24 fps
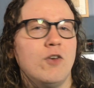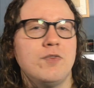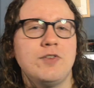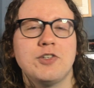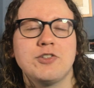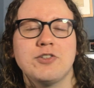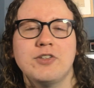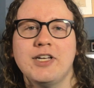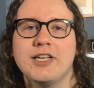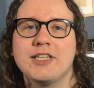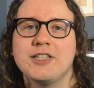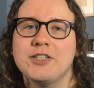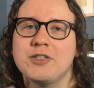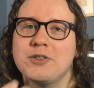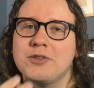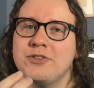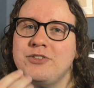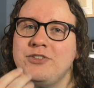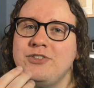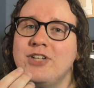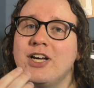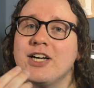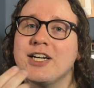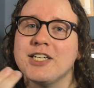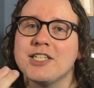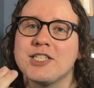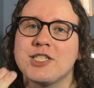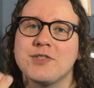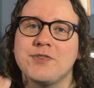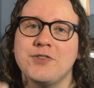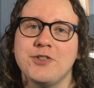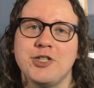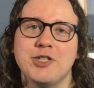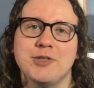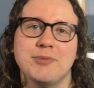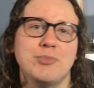All these are like little nuggets
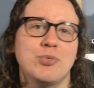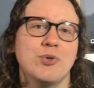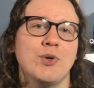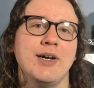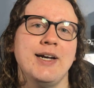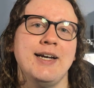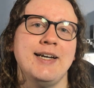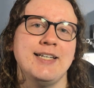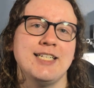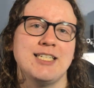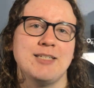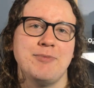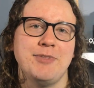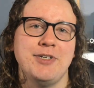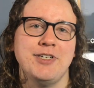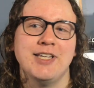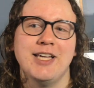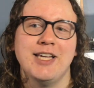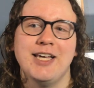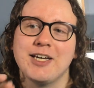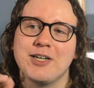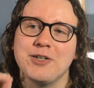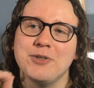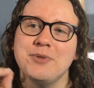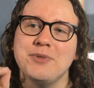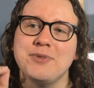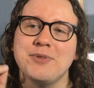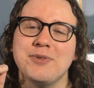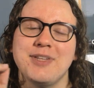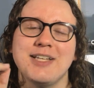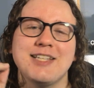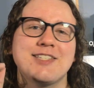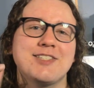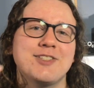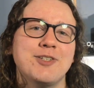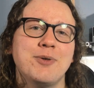for your brain to be like, oh,
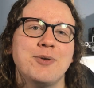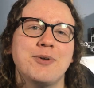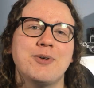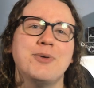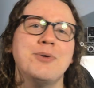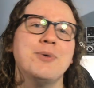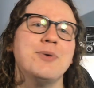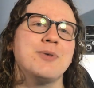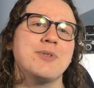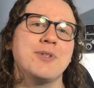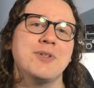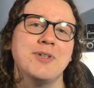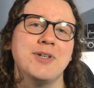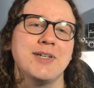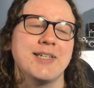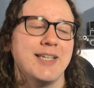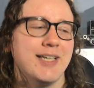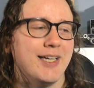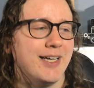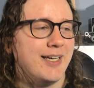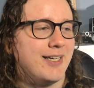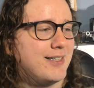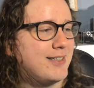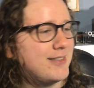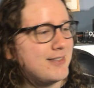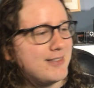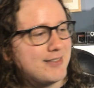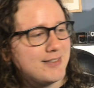that's so cool to look at.